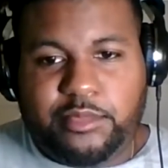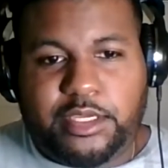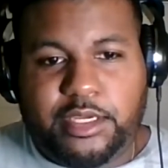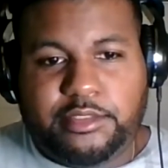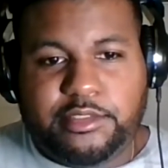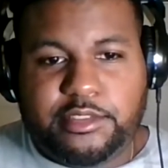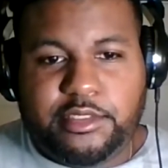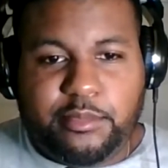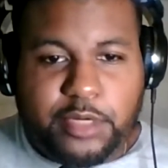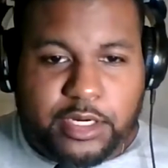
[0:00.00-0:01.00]
the Kansas
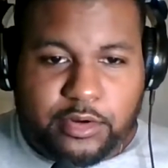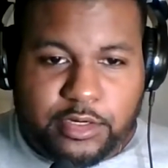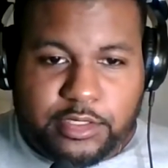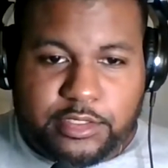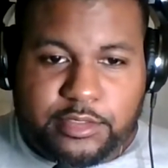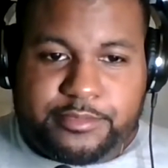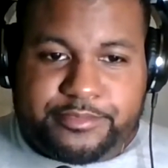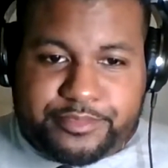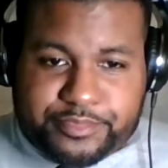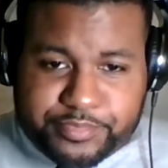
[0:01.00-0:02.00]
City Monarchs.
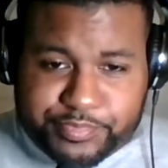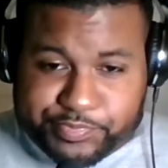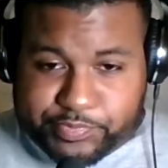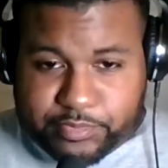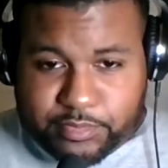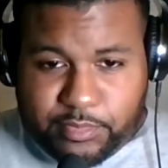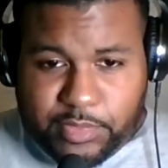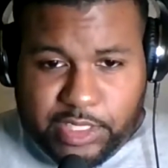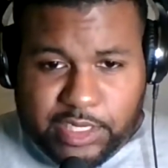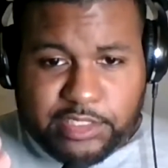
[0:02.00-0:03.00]

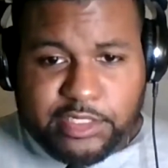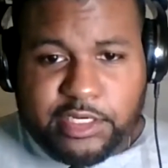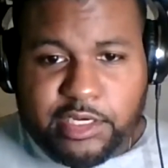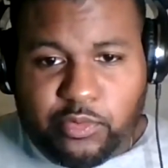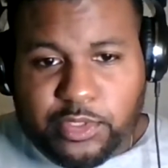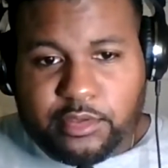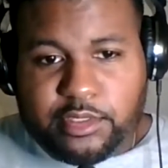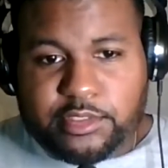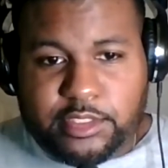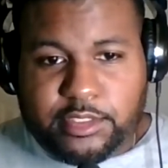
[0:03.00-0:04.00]
And J.L.
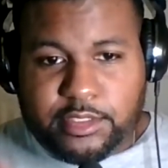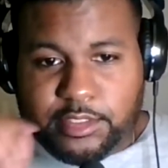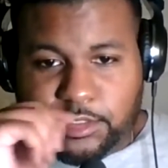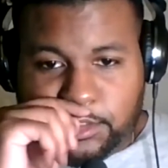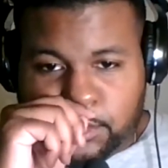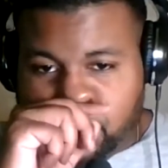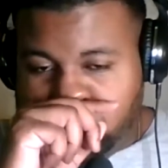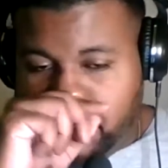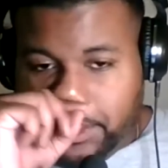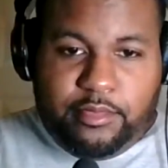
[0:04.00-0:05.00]
Wilkinson is
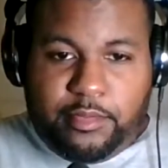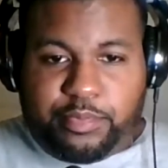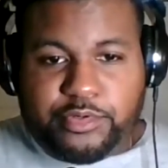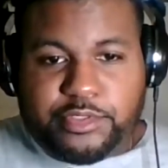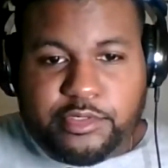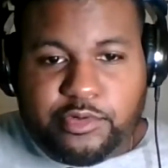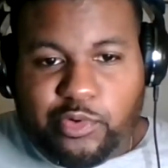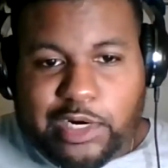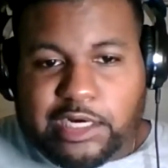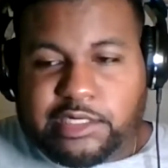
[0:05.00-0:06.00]
the person
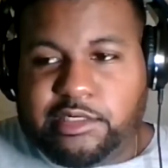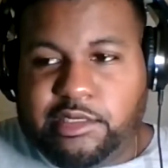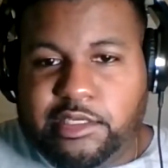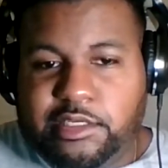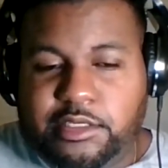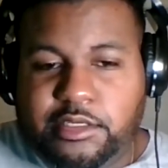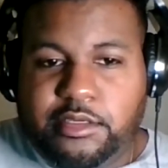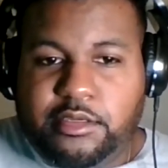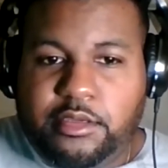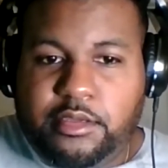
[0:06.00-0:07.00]
who actually
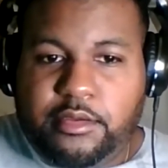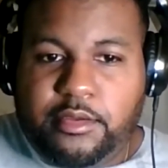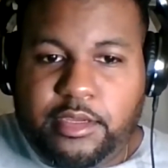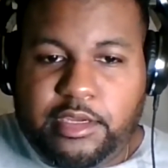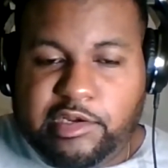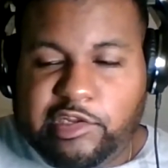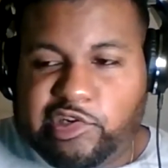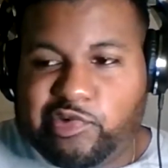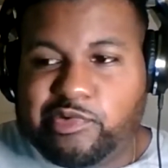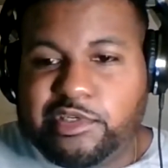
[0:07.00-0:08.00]

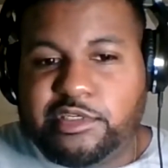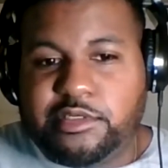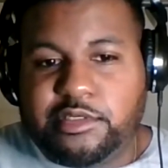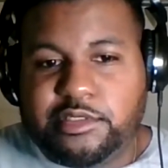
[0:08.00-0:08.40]
initially